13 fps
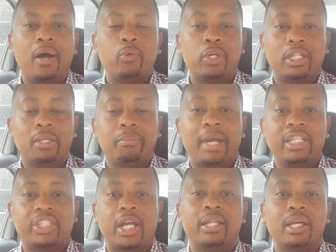within
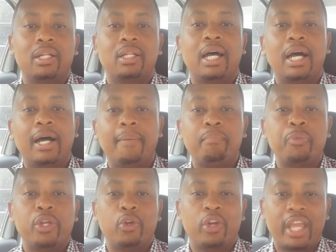my channel,
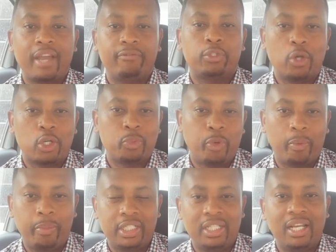you know, Gav Talks
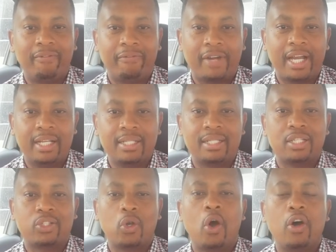Property and
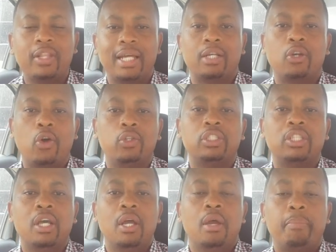Finances. So on that note,
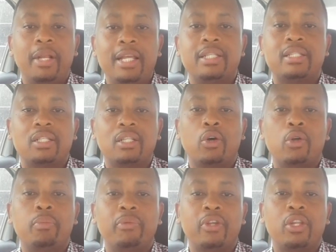please
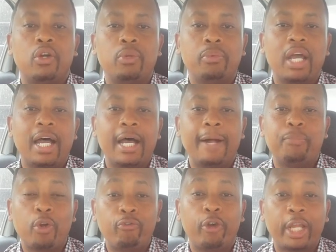
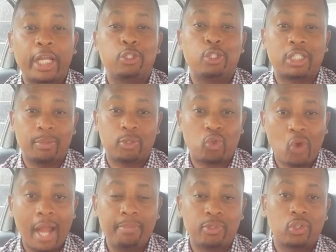don't forget to
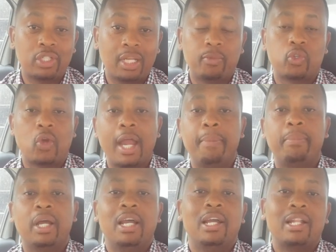subscribe. So subscribe,
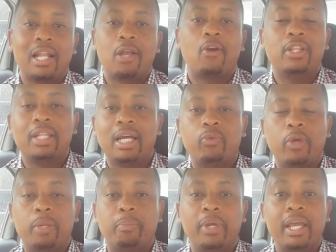click on that
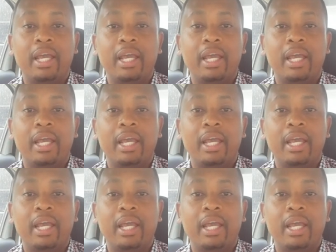red